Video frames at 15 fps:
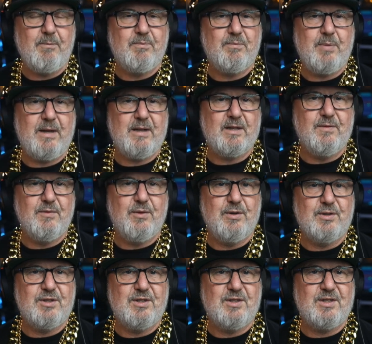power
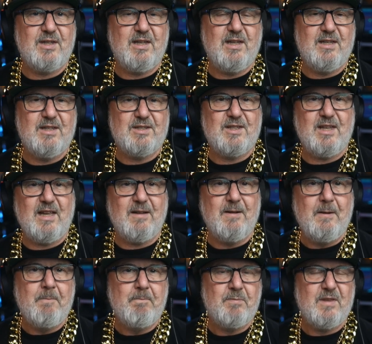converters is that
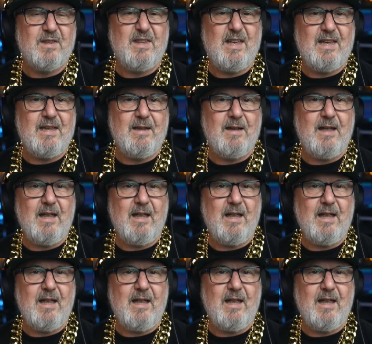they